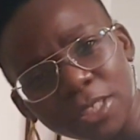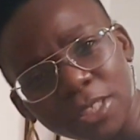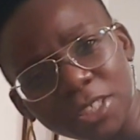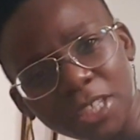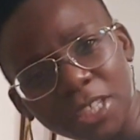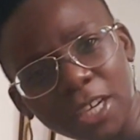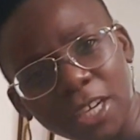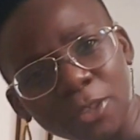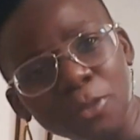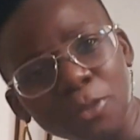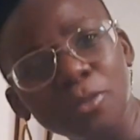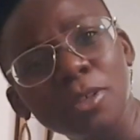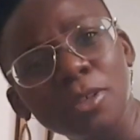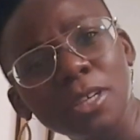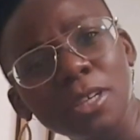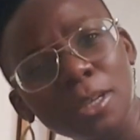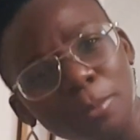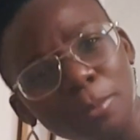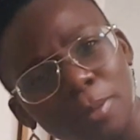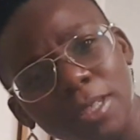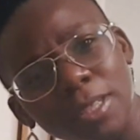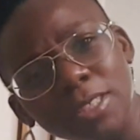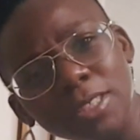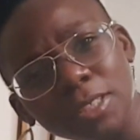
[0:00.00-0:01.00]
to the channel,
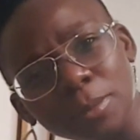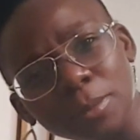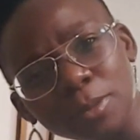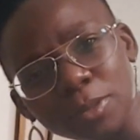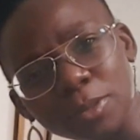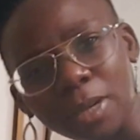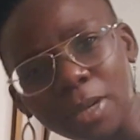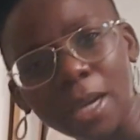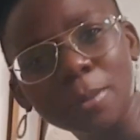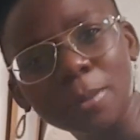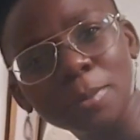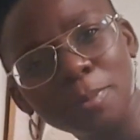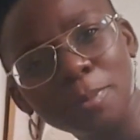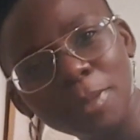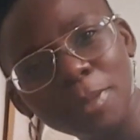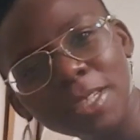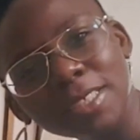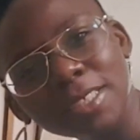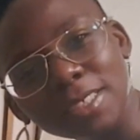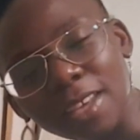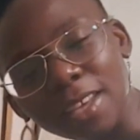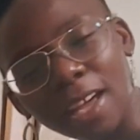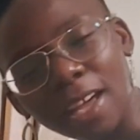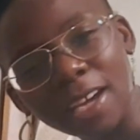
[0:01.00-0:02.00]
please subscribe,
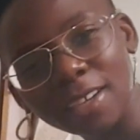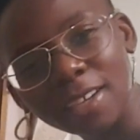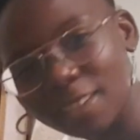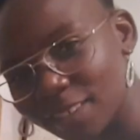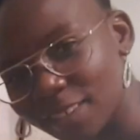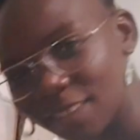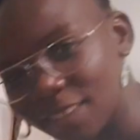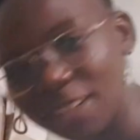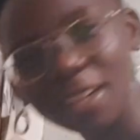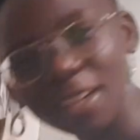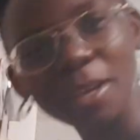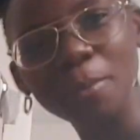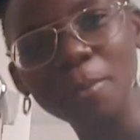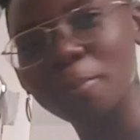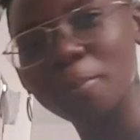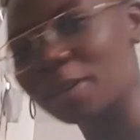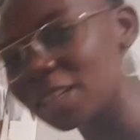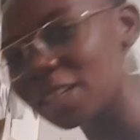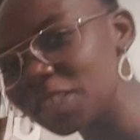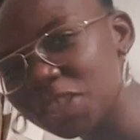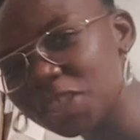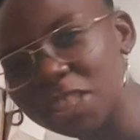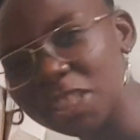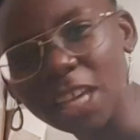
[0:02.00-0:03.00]
please like,
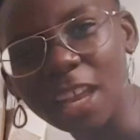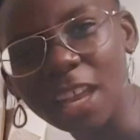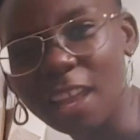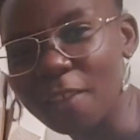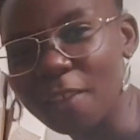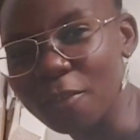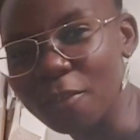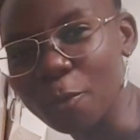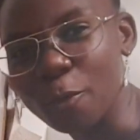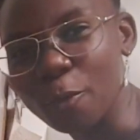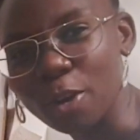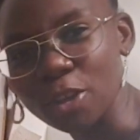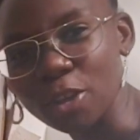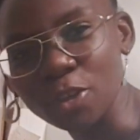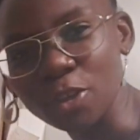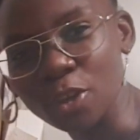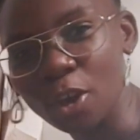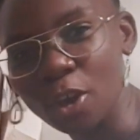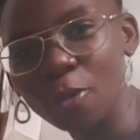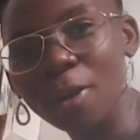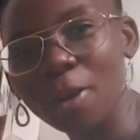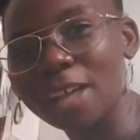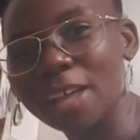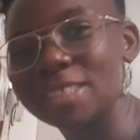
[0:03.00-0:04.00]
please tell everyone you
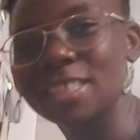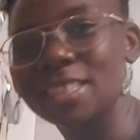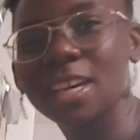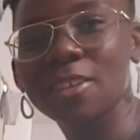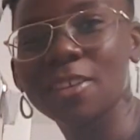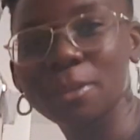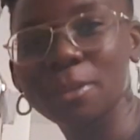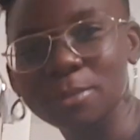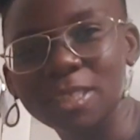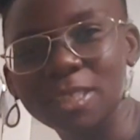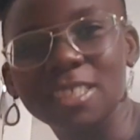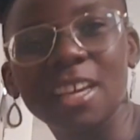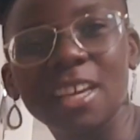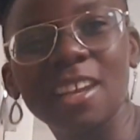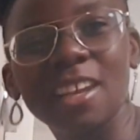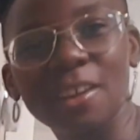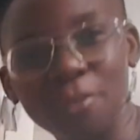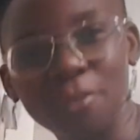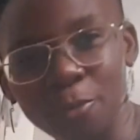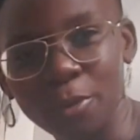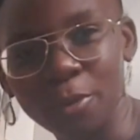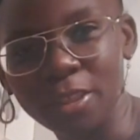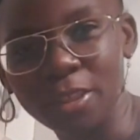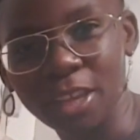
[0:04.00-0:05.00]
know, and tell them to tell
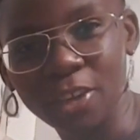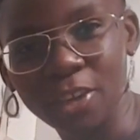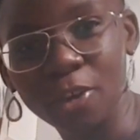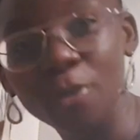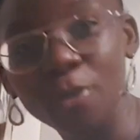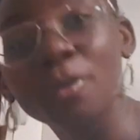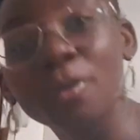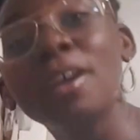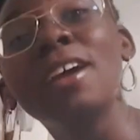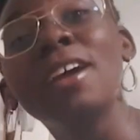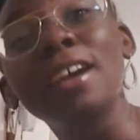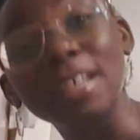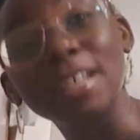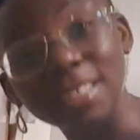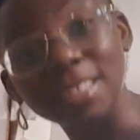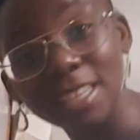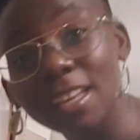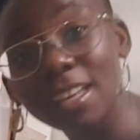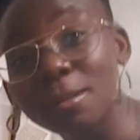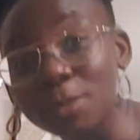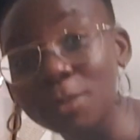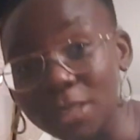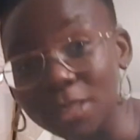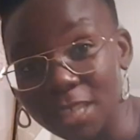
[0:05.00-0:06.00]
everyone they know, and
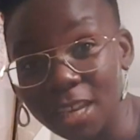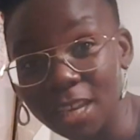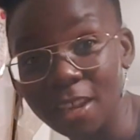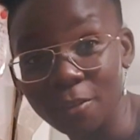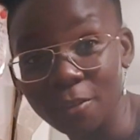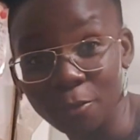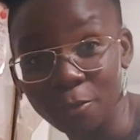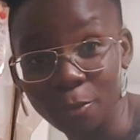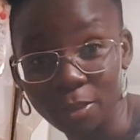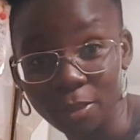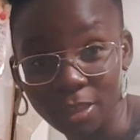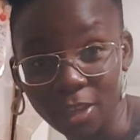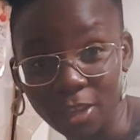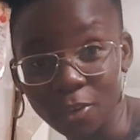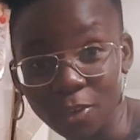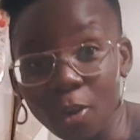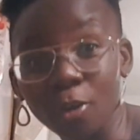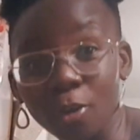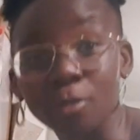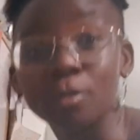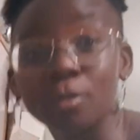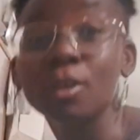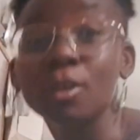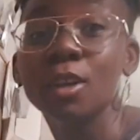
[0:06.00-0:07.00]
tell them to tell everyone they
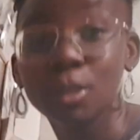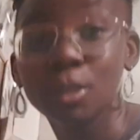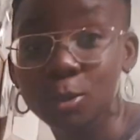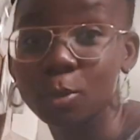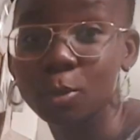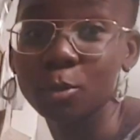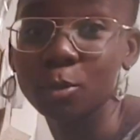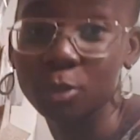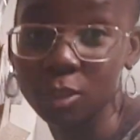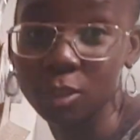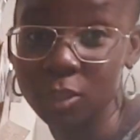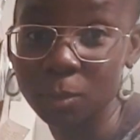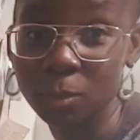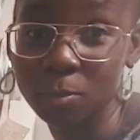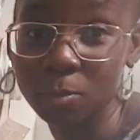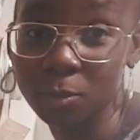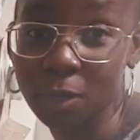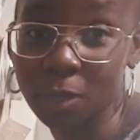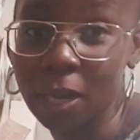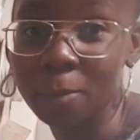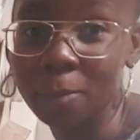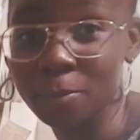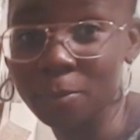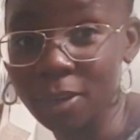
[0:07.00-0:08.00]
know. So also
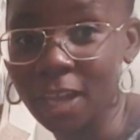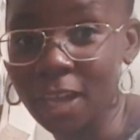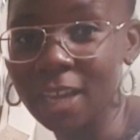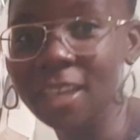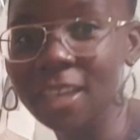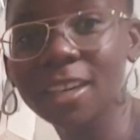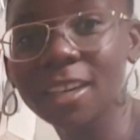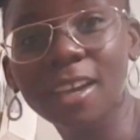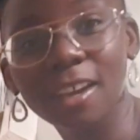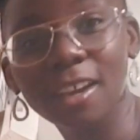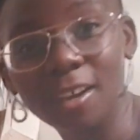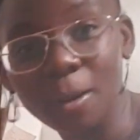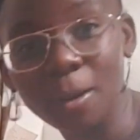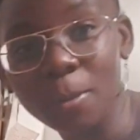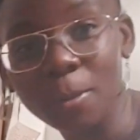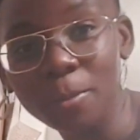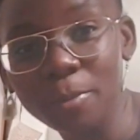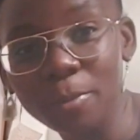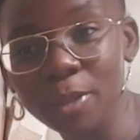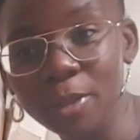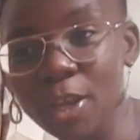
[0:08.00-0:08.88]
subscribe, like, and comment